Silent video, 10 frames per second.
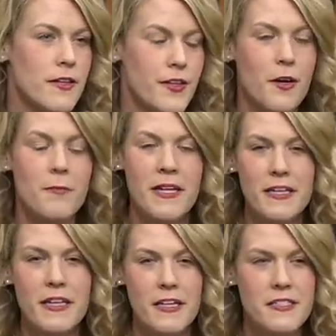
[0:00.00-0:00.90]
There are many
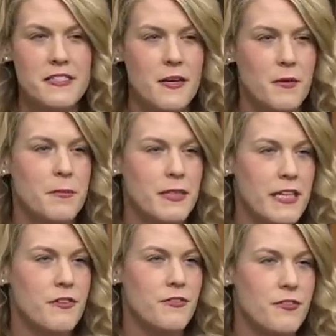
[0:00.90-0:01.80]
Canadians that would
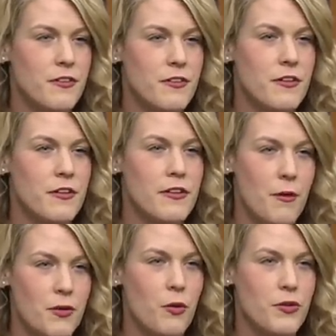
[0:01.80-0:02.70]
believe, that
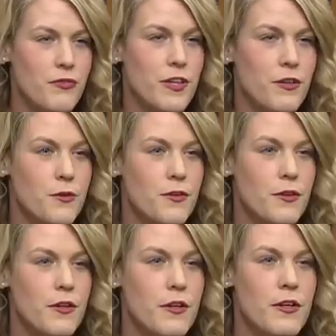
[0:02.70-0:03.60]
would hold the view,
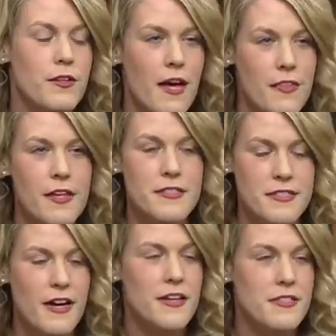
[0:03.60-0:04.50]
that this
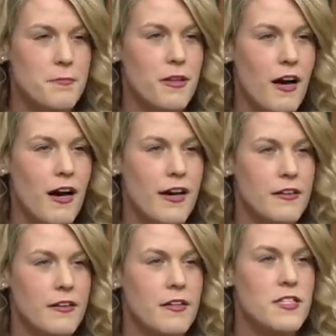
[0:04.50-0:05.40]
does apply
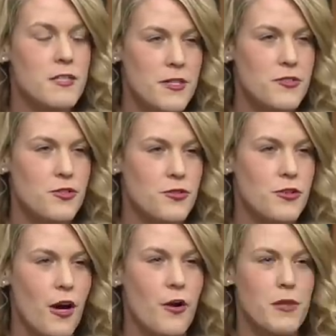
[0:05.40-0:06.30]
to Mr.
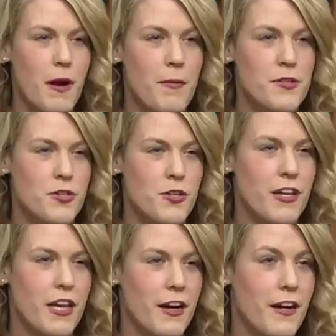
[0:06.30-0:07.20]
Trudeau, the Prime Minister of
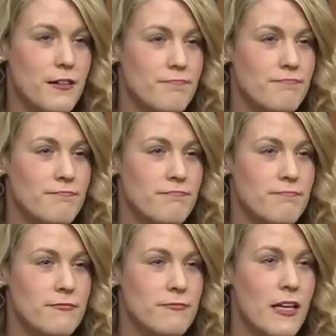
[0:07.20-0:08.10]
Canada.
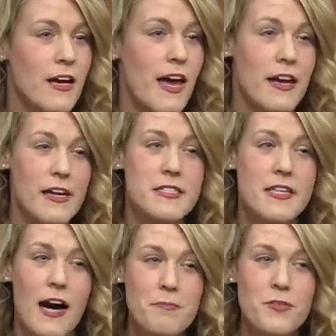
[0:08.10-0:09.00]
And it is
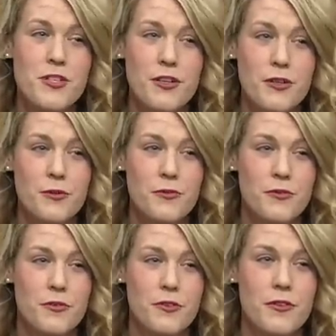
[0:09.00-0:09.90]
up to,
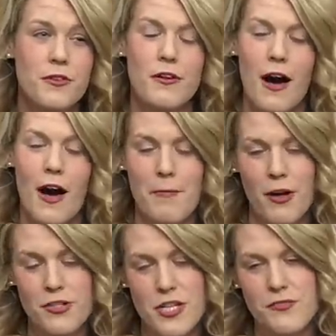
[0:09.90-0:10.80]
I
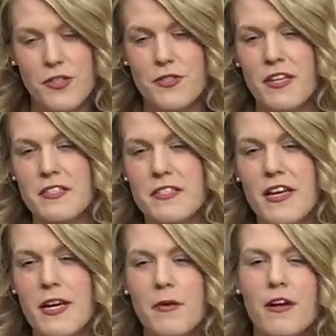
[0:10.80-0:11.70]
apologize for using his
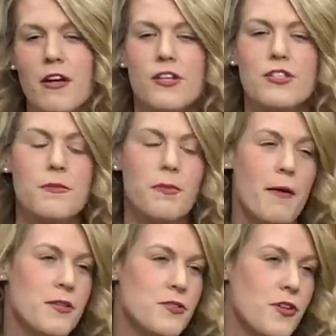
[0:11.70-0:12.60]
name, to the
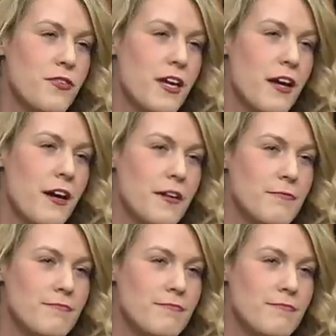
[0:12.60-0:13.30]
Prime Minister of Canada.